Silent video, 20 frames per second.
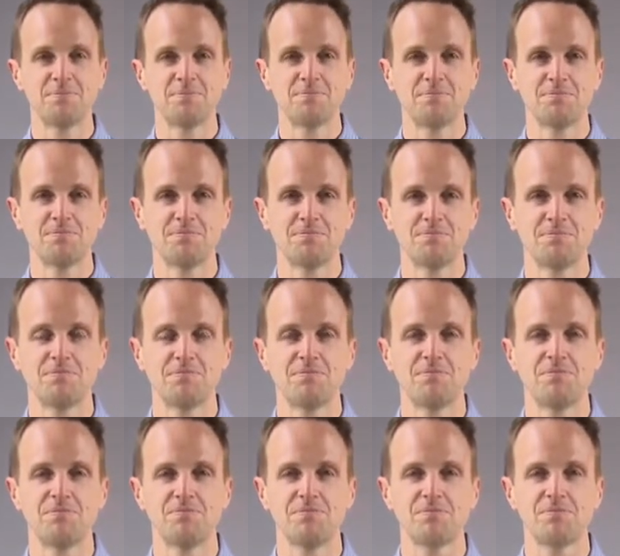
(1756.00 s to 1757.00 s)

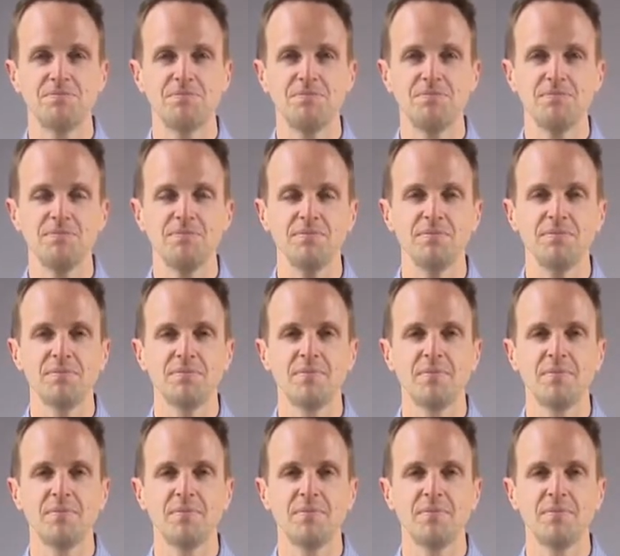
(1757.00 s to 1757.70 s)
Nothing is said.